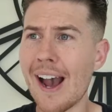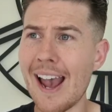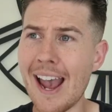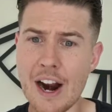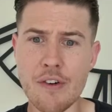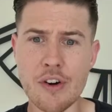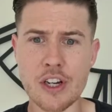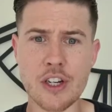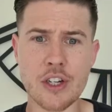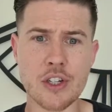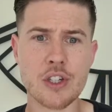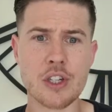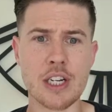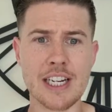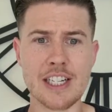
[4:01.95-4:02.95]

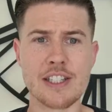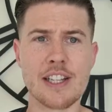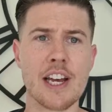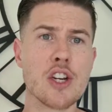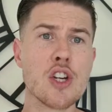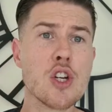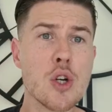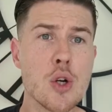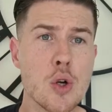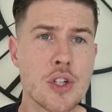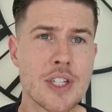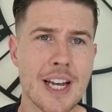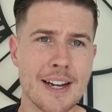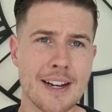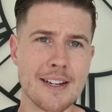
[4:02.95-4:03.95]
areas is there huge
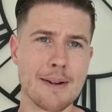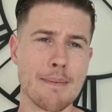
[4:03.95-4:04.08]
tenant